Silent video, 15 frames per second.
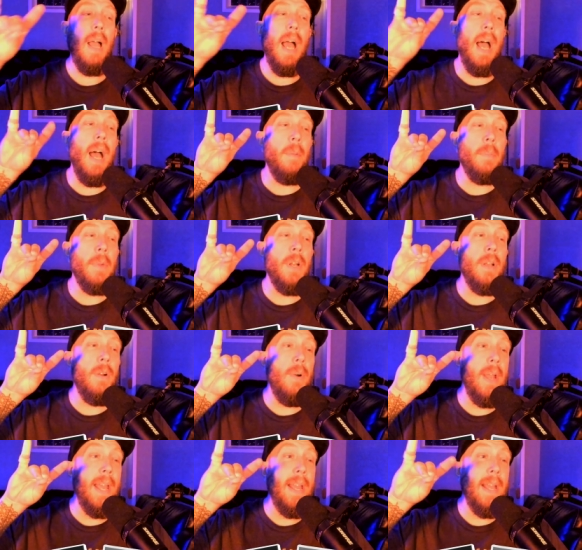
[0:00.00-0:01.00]
I'm going to
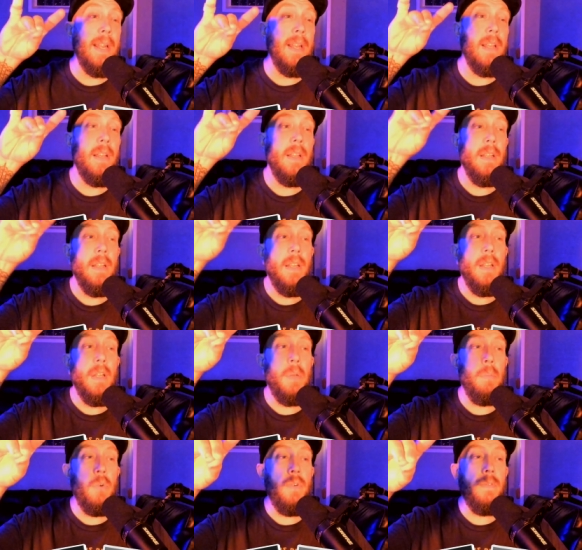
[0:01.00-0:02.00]
go ahead
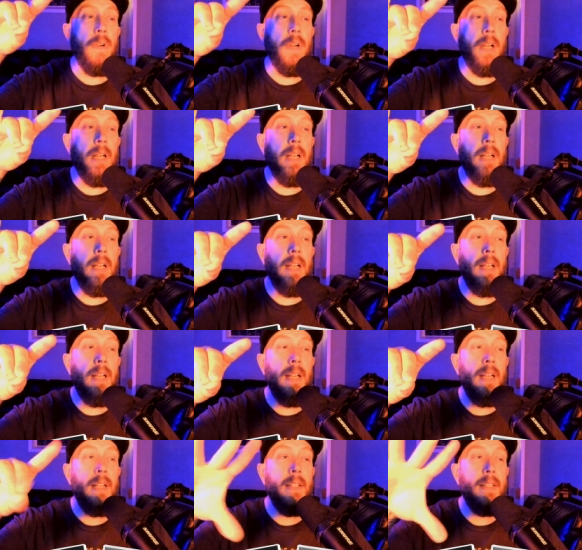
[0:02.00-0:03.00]
and move
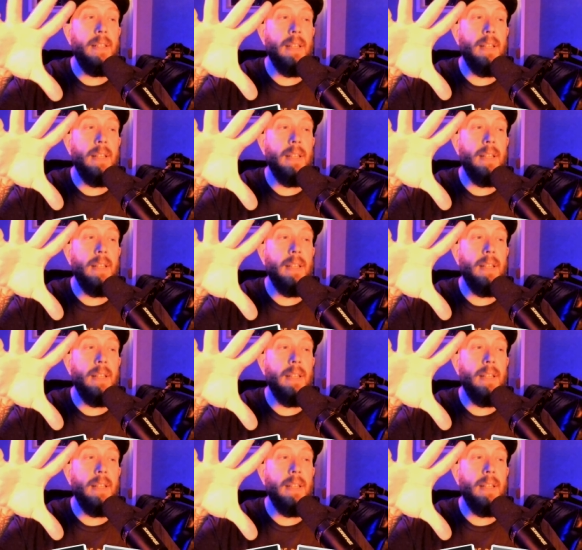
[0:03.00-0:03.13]
on